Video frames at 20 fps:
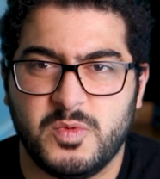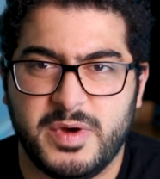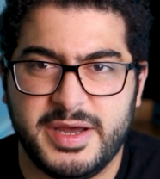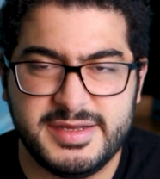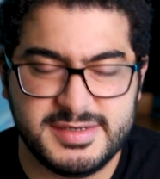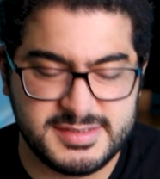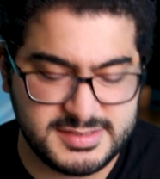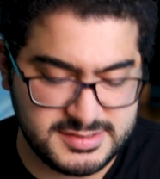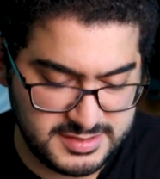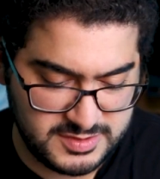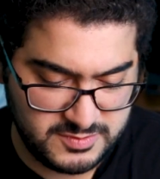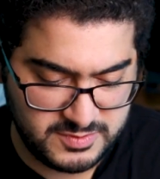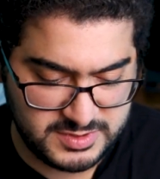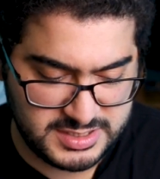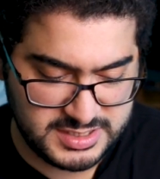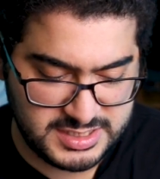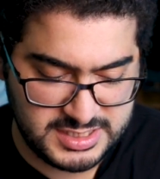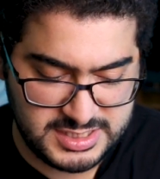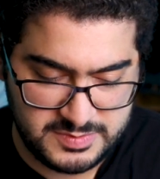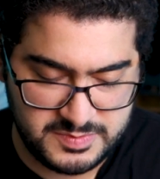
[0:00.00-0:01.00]
white, so I
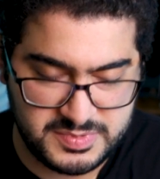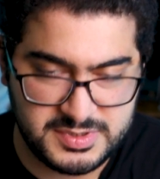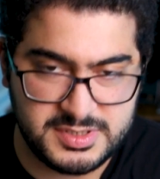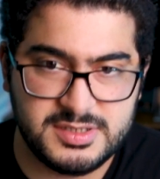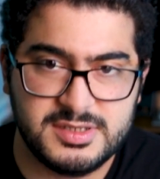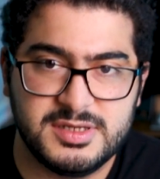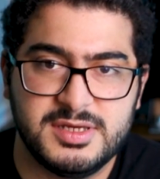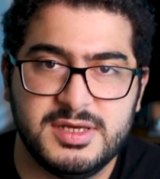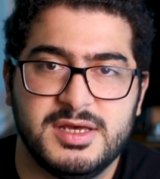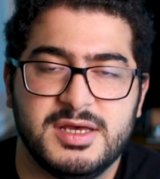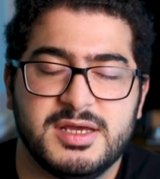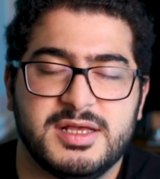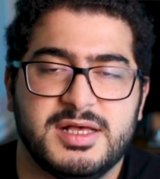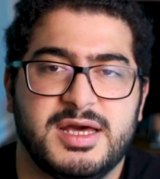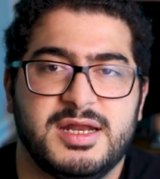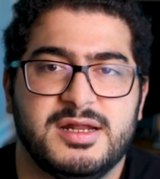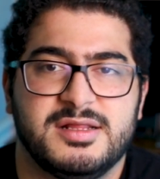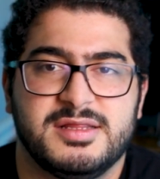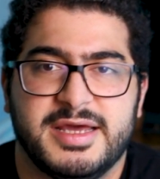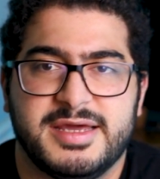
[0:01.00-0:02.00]
want to keep it
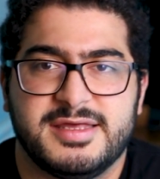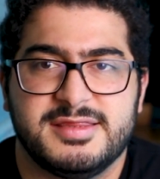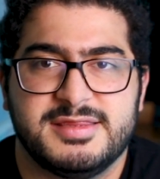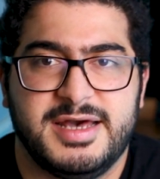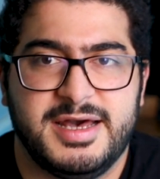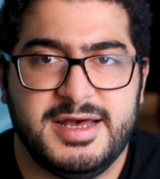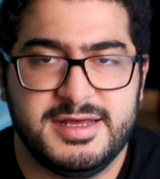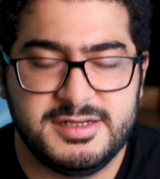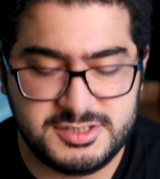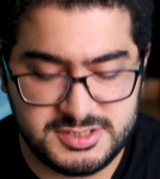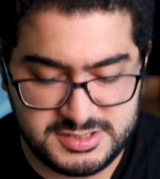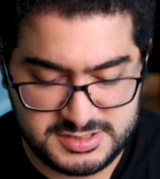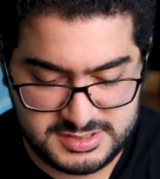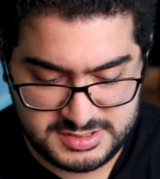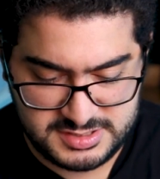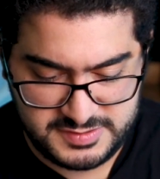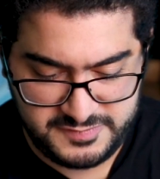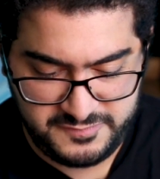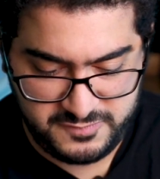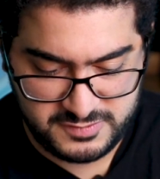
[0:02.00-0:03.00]
kind of like that,
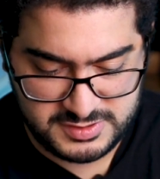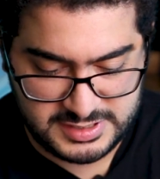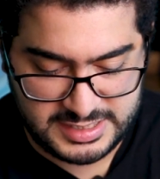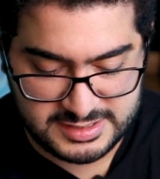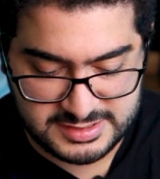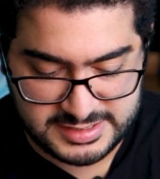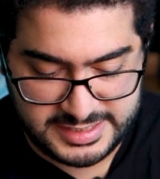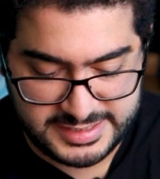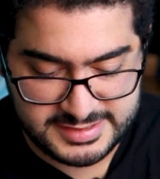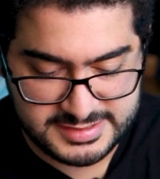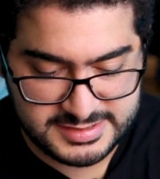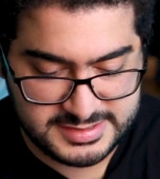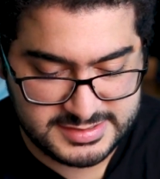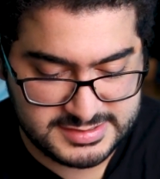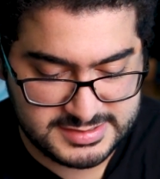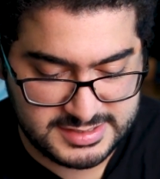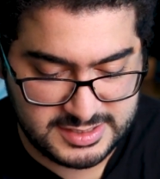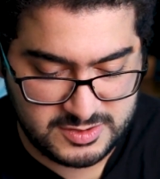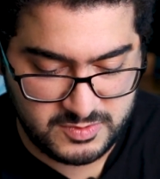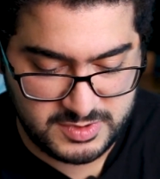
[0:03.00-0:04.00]
just for that
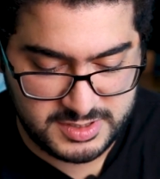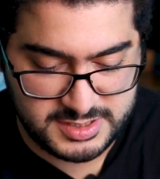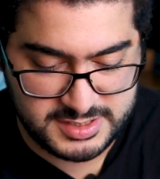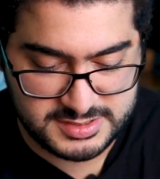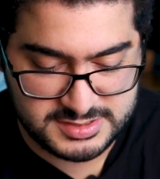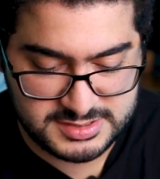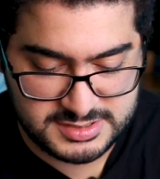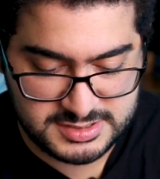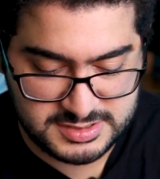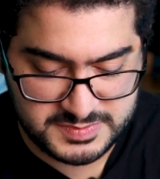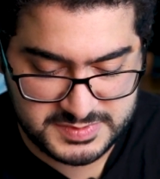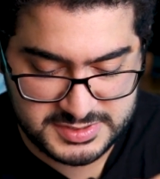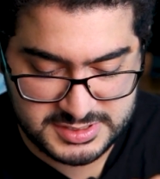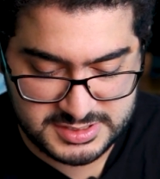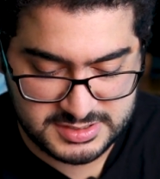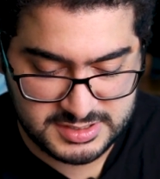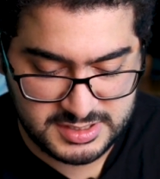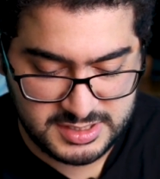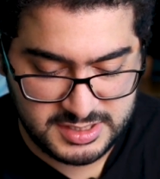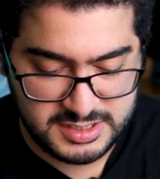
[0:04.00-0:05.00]
lightness. I don't want it to
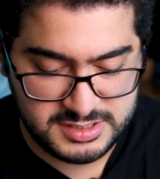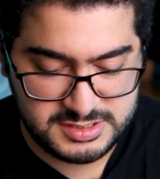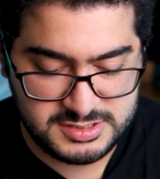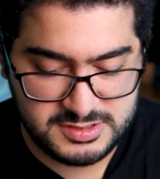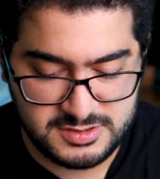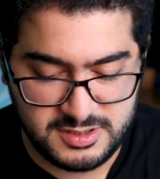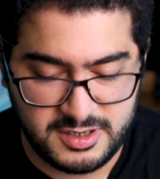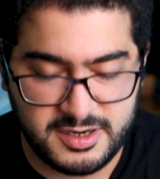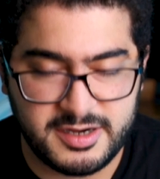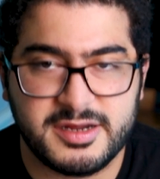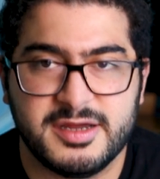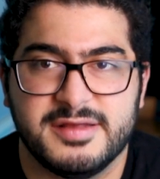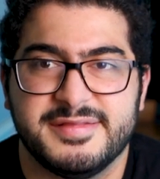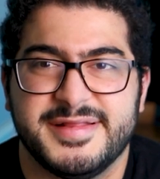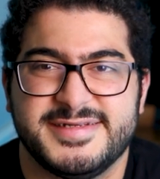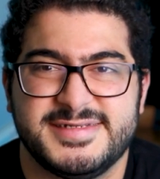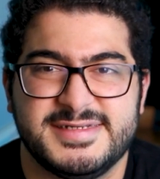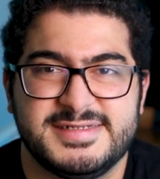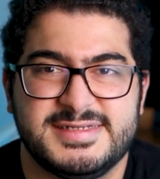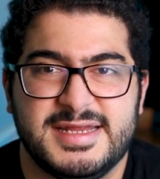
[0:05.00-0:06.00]
be too dark.
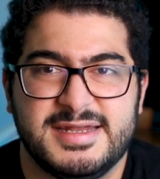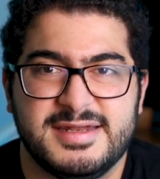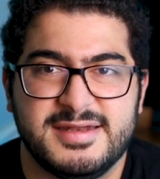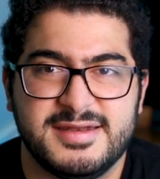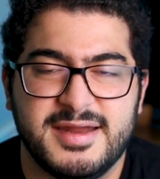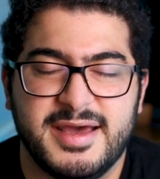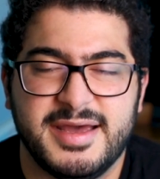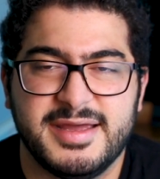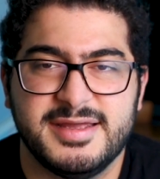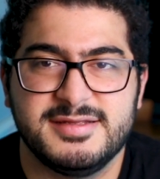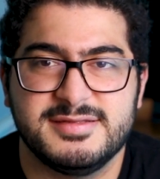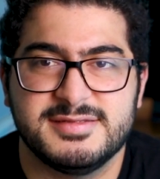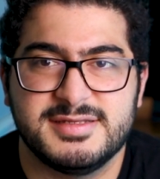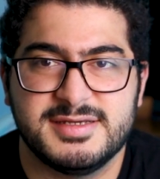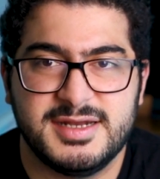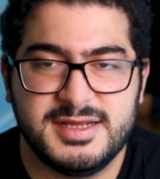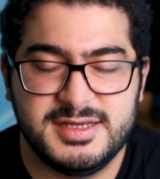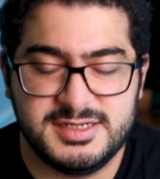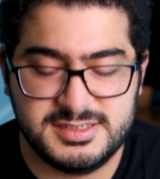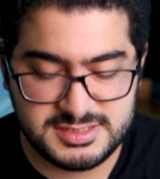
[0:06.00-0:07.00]
Unless it's at night,
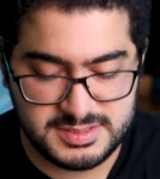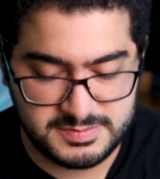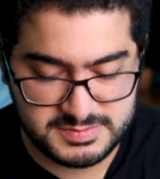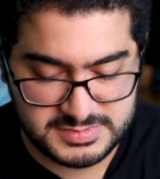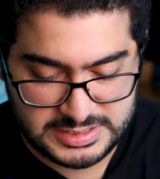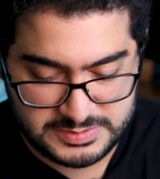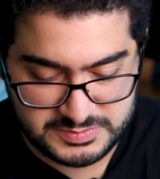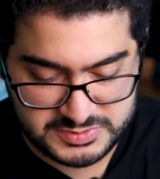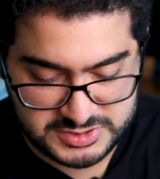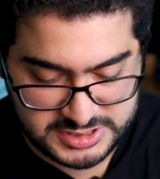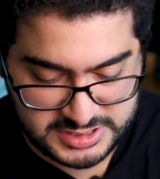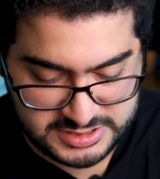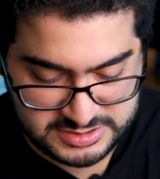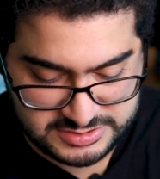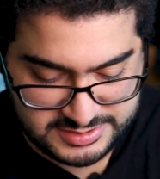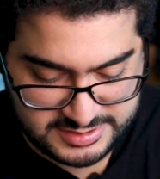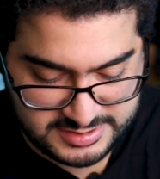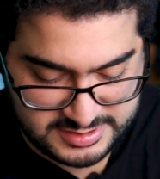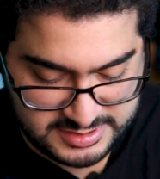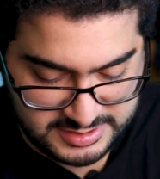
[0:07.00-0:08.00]
then I sometimes
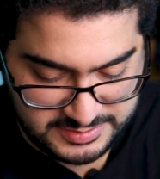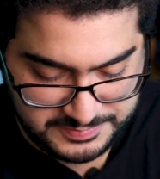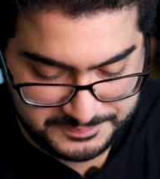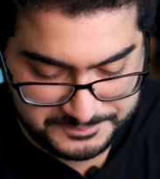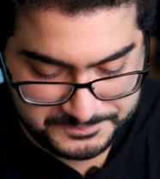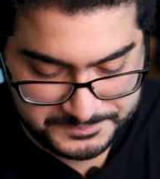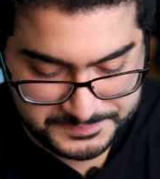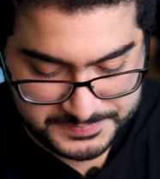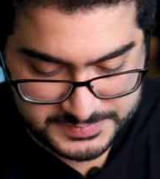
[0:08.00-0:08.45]
change the theme.